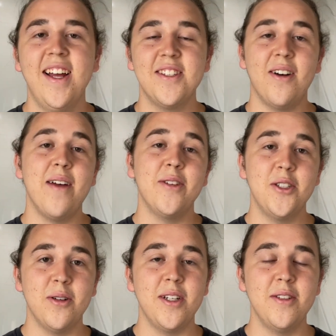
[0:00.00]
So I've
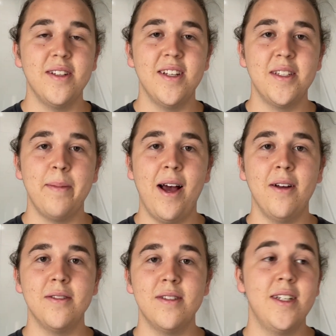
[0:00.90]
enjoyed using this
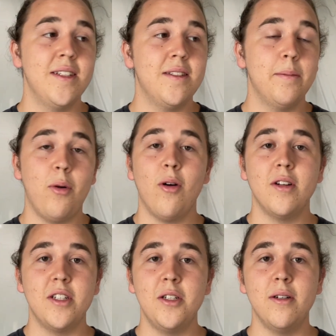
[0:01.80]
mouse, and it's
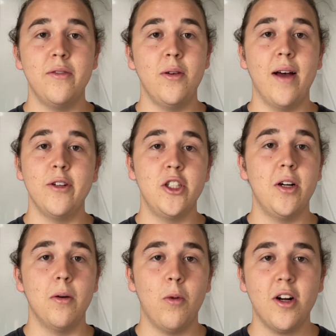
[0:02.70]
important too if you have a
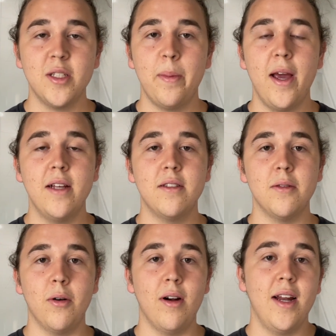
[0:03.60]
shared
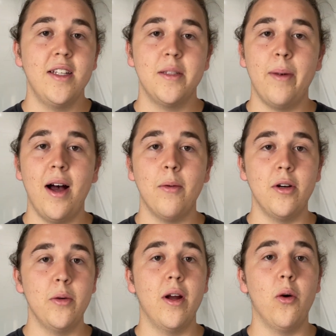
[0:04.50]
workspace or any spot
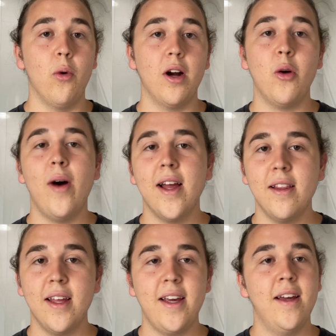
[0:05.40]
where you want to work
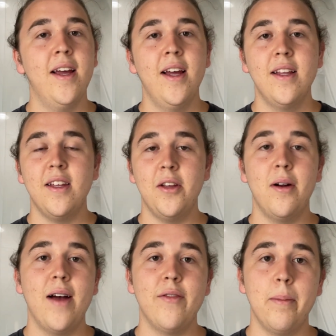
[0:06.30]
quietly that
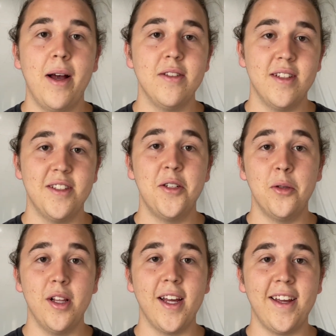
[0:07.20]
you don't have a mouse that's too
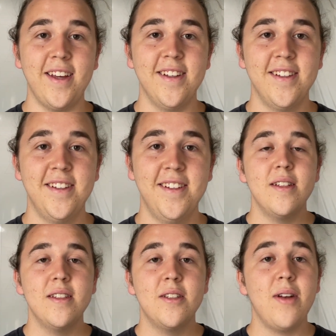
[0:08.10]
clicky.
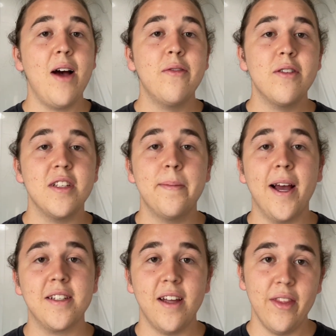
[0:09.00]
So now for the
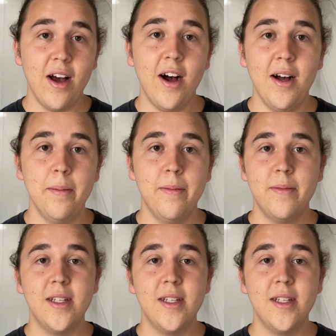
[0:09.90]
specs on the hub.